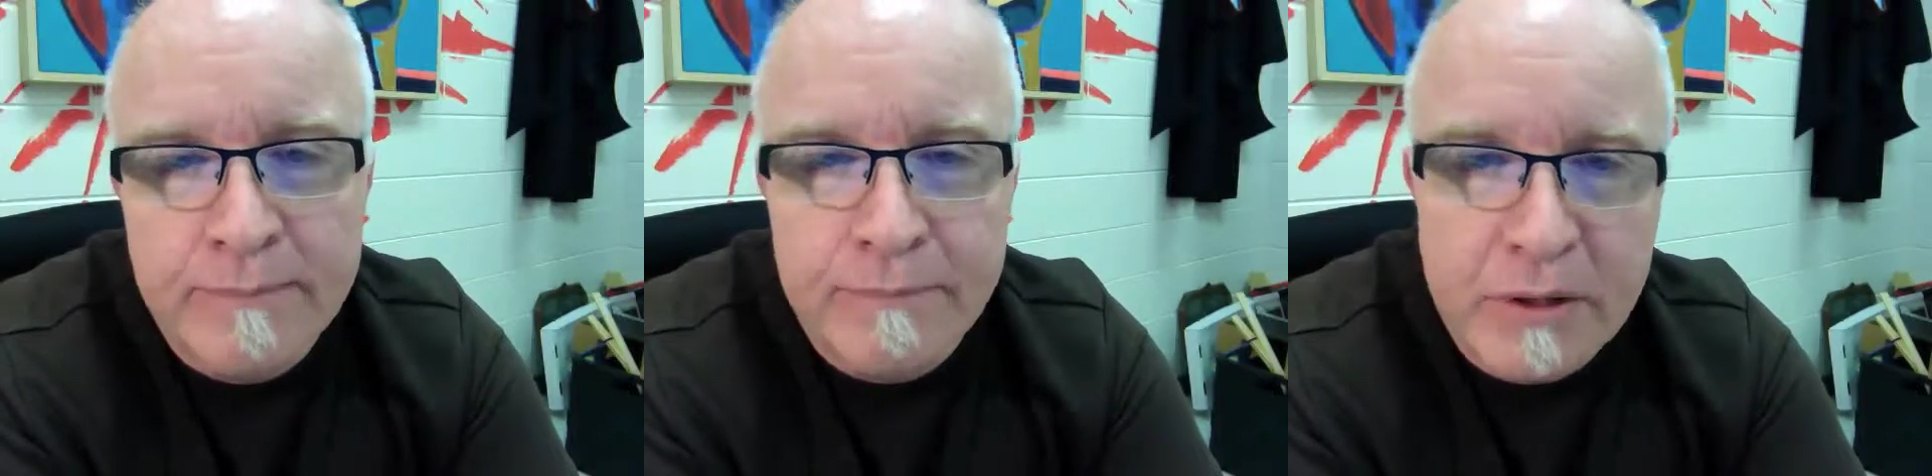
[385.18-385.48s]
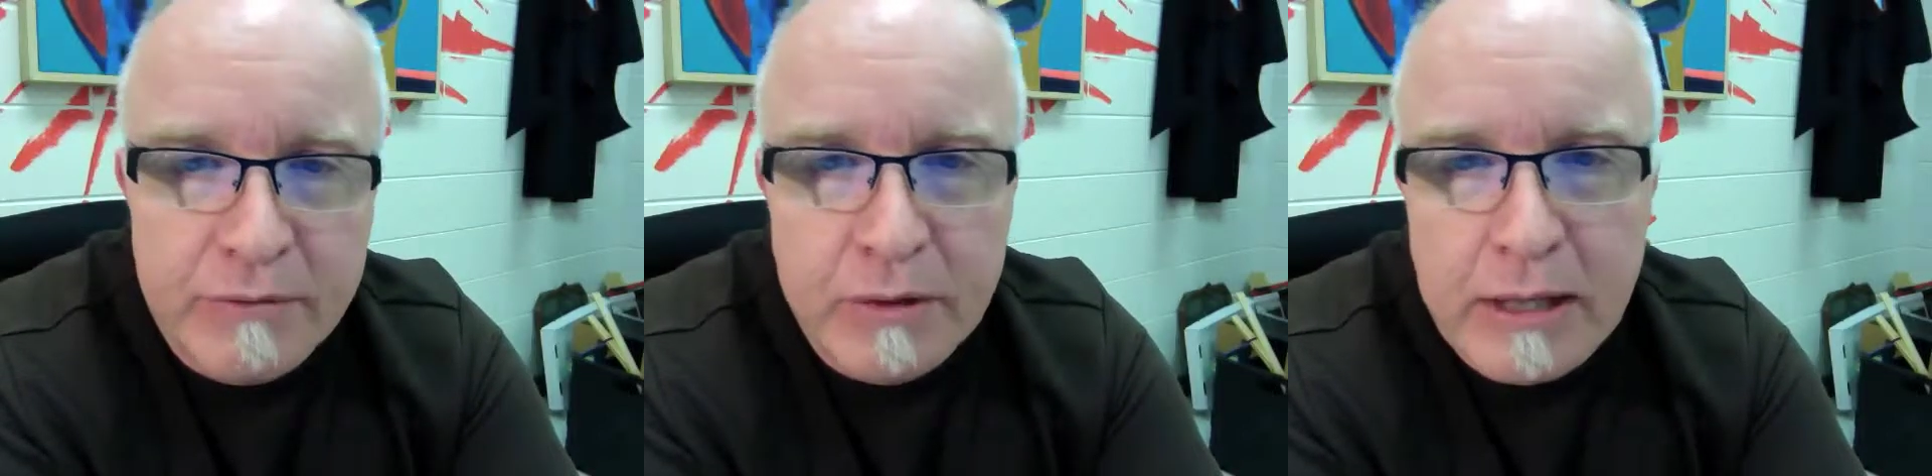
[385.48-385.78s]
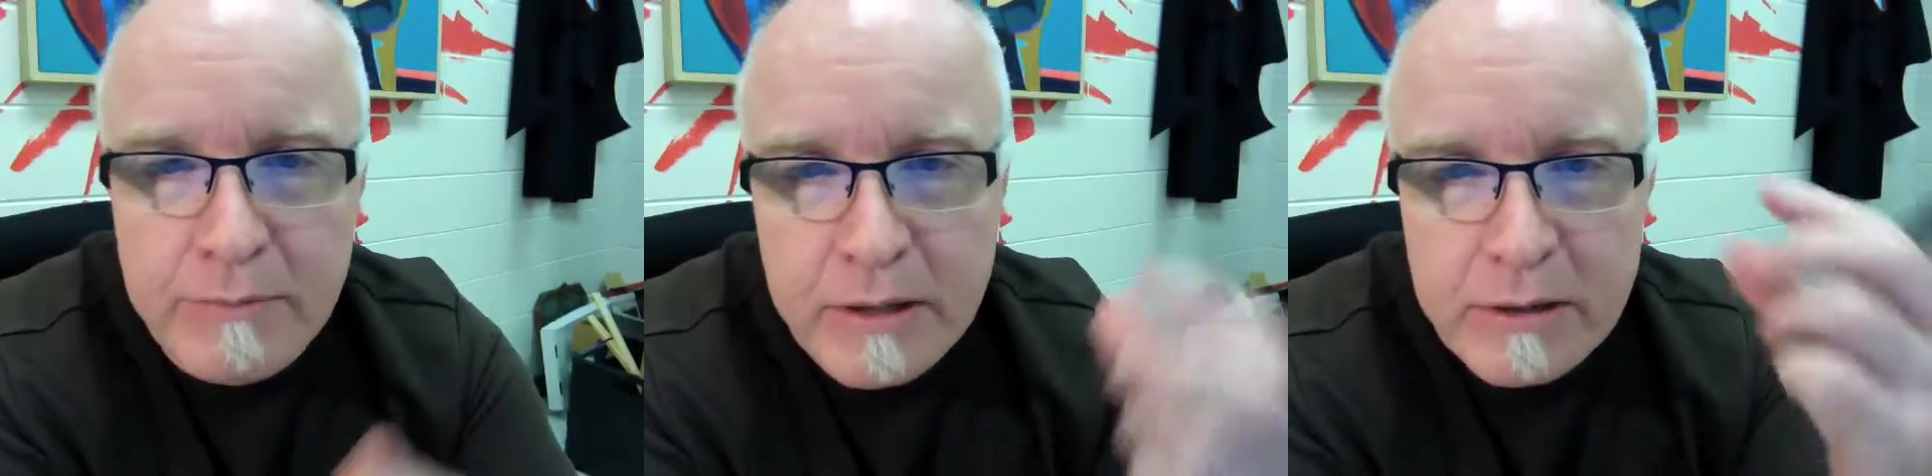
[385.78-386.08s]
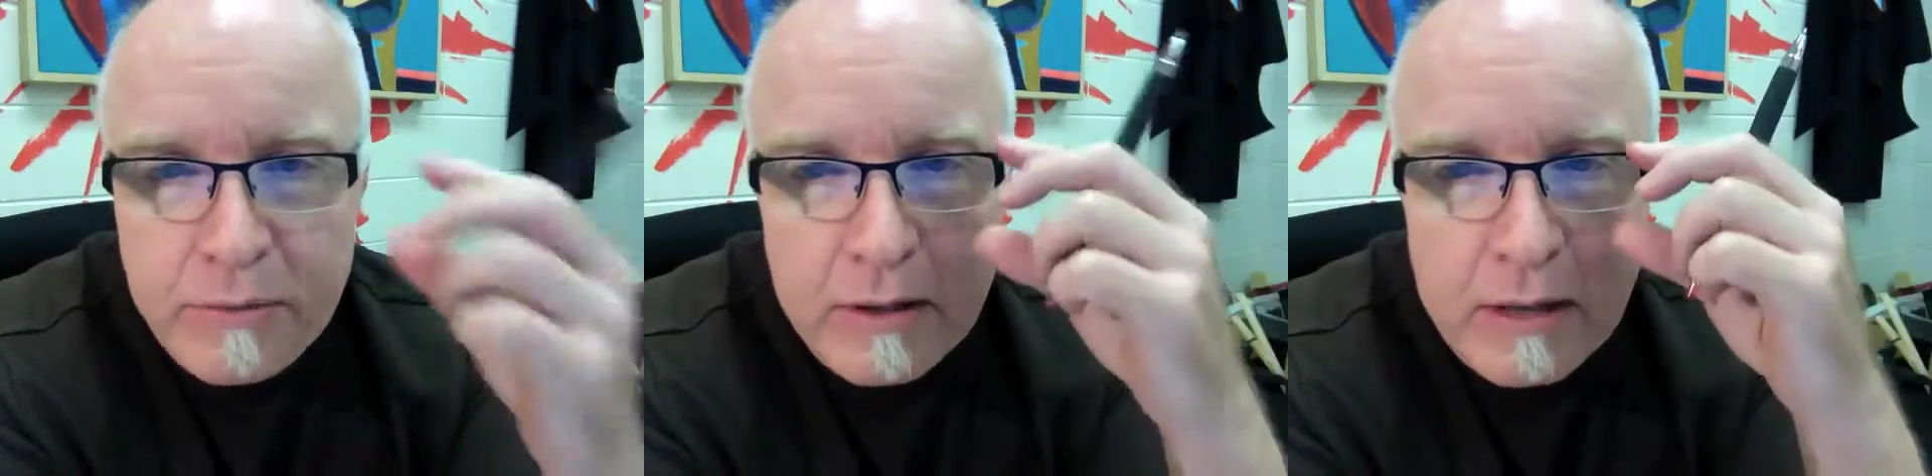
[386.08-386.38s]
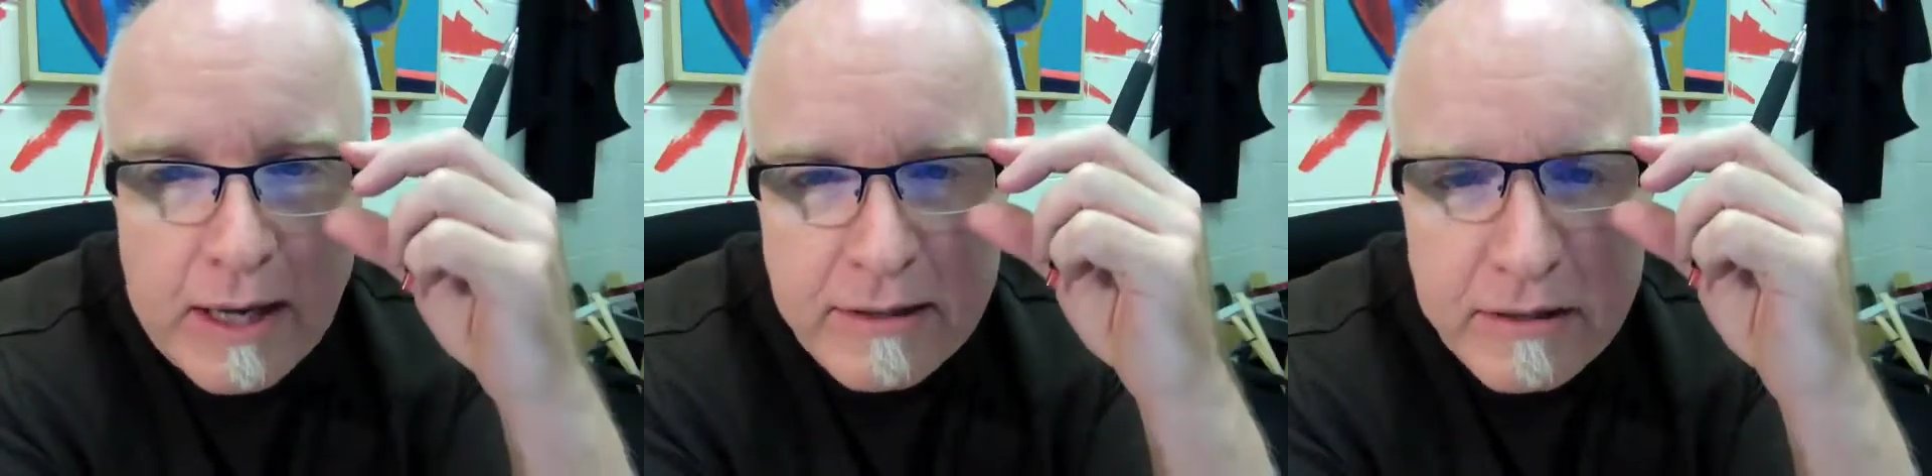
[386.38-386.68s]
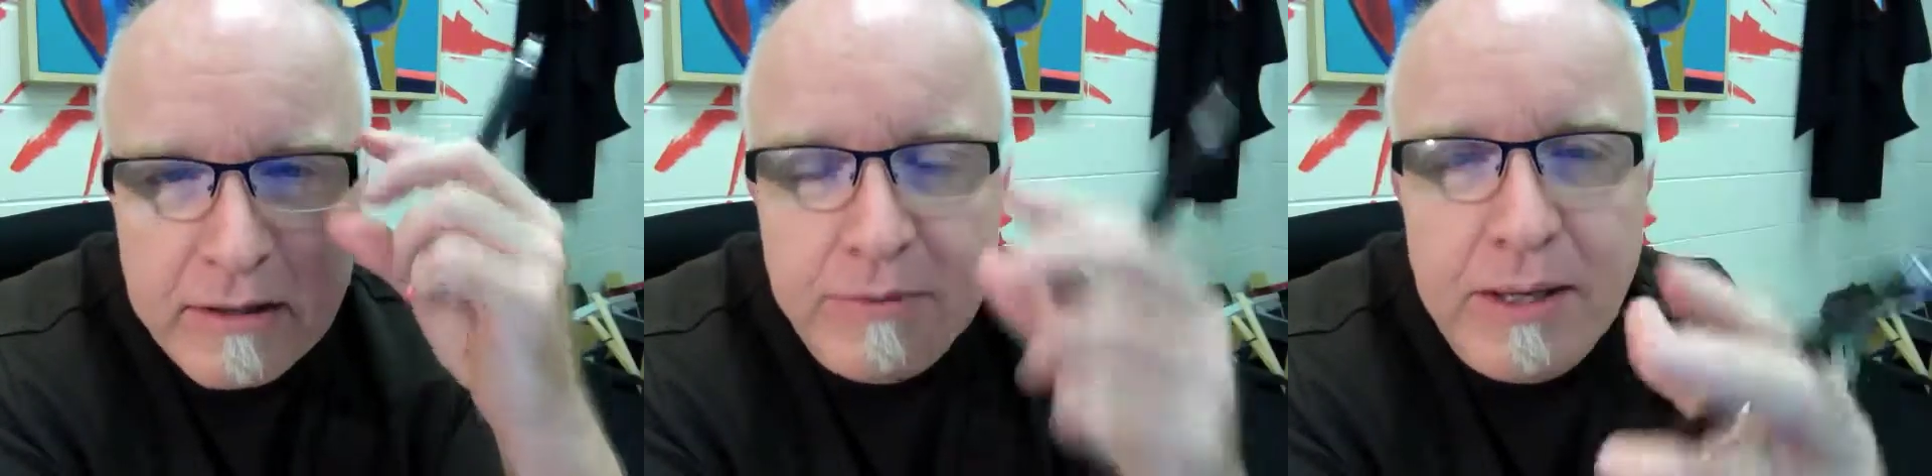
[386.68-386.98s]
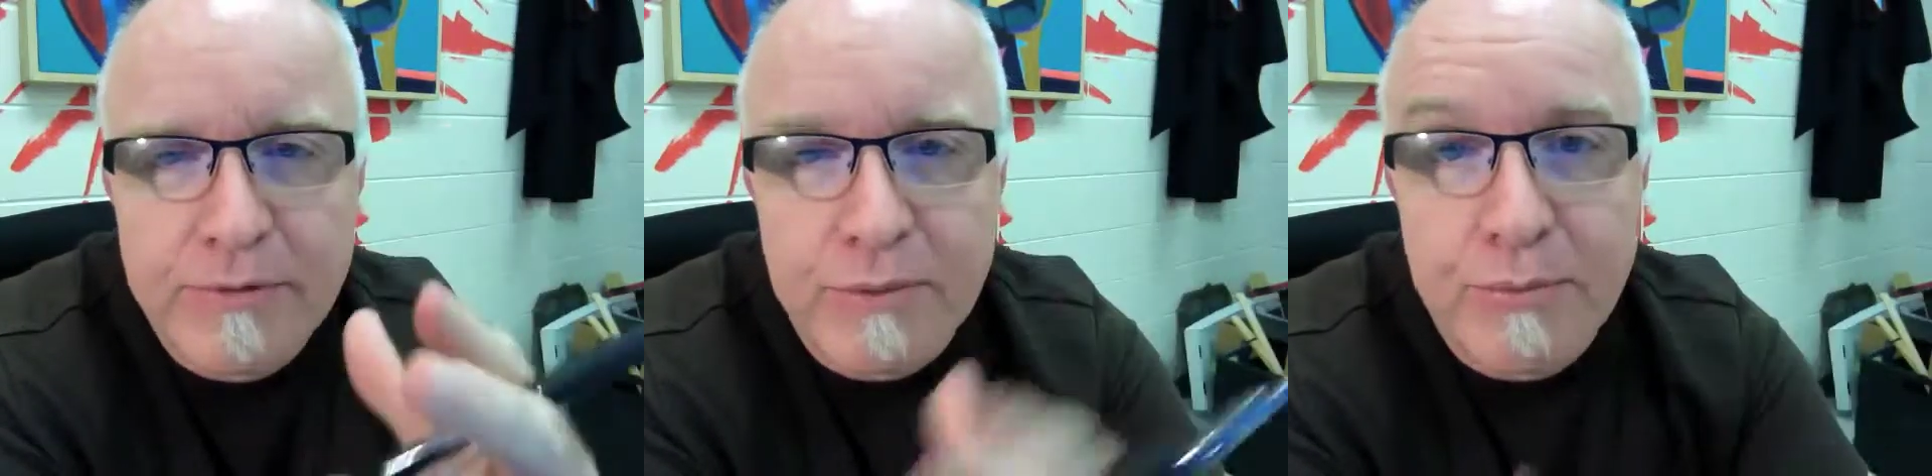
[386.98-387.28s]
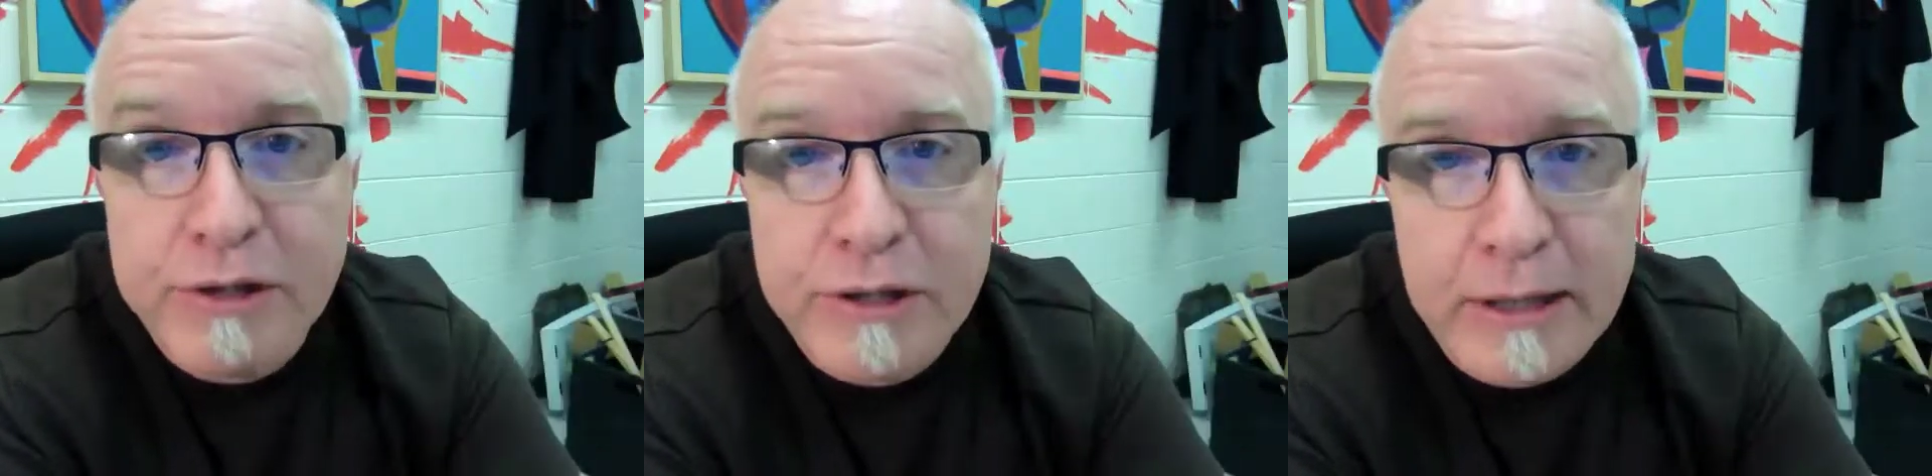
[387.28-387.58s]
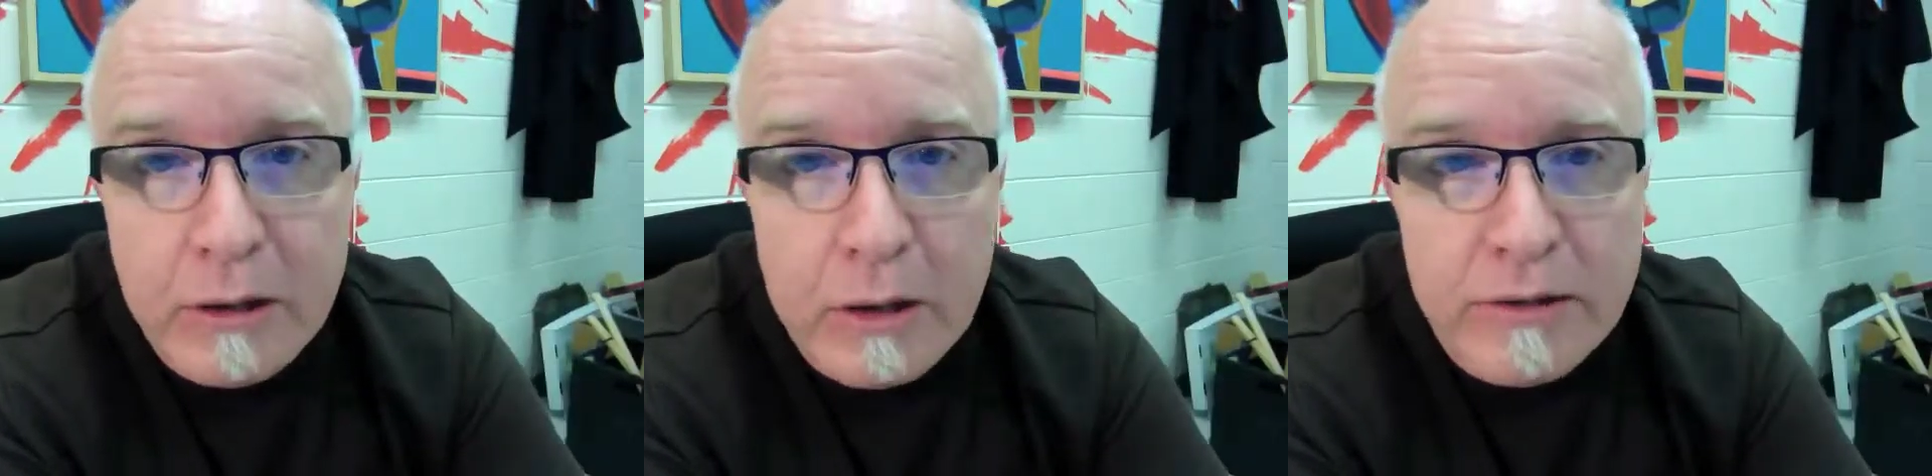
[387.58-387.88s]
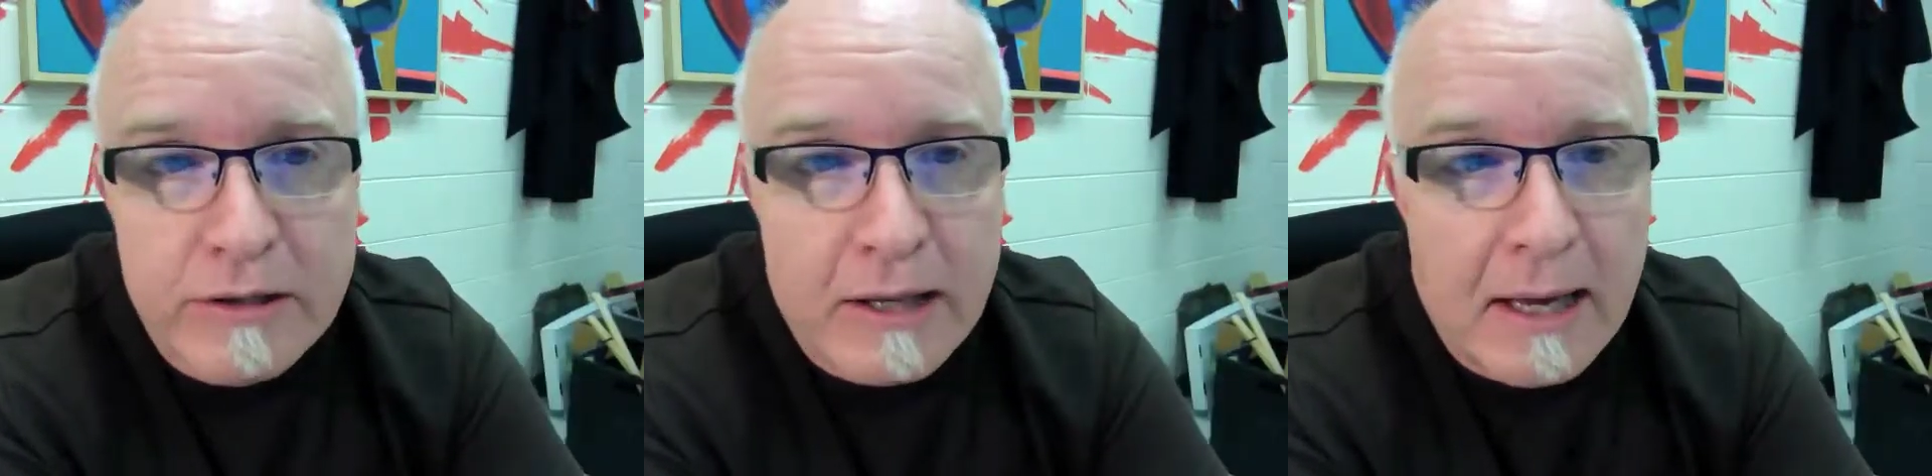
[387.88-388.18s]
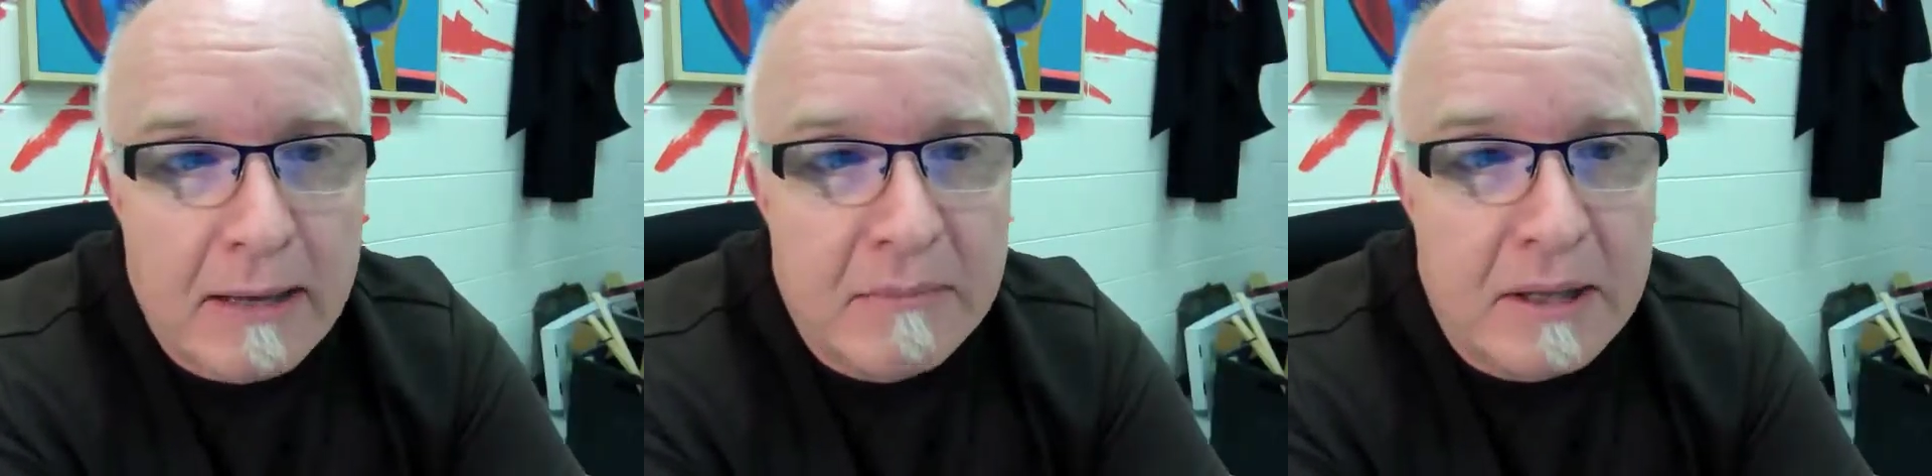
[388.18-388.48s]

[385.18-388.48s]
But if you're like me and you wear glasses, sometimes you appreciate large type,